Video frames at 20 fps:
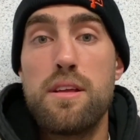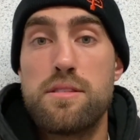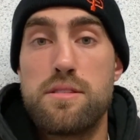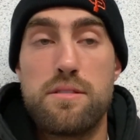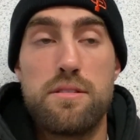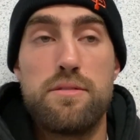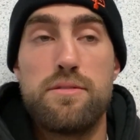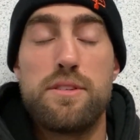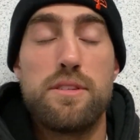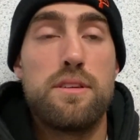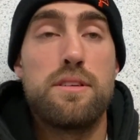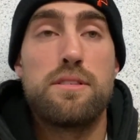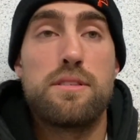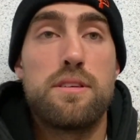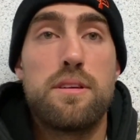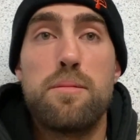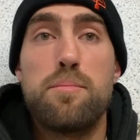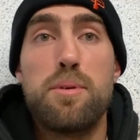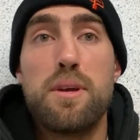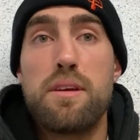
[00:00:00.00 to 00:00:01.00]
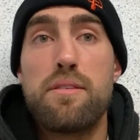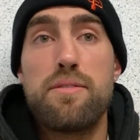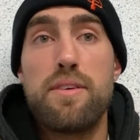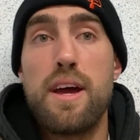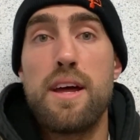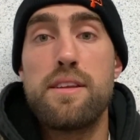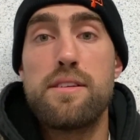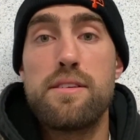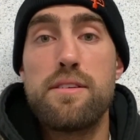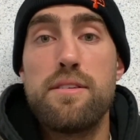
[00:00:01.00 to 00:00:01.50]
So is he a big
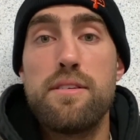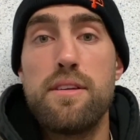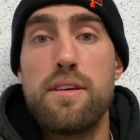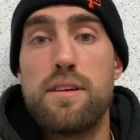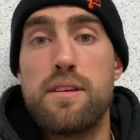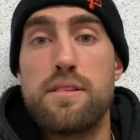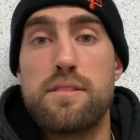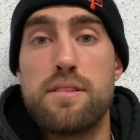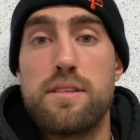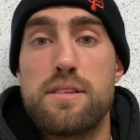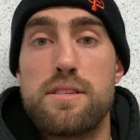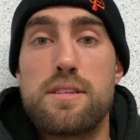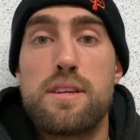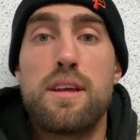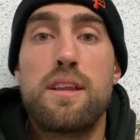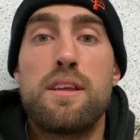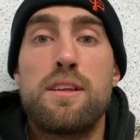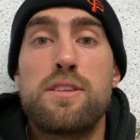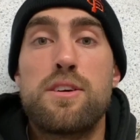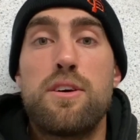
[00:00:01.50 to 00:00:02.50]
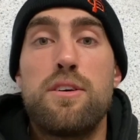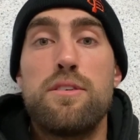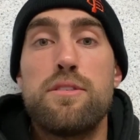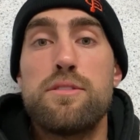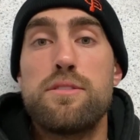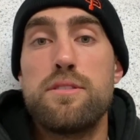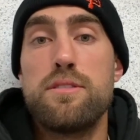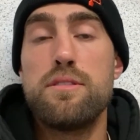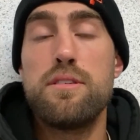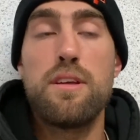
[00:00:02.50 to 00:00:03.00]
fat dude? Is he a skinny tall
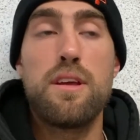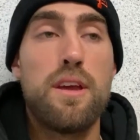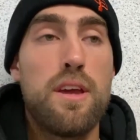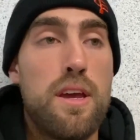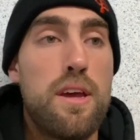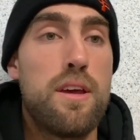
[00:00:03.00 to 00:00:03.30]
dude?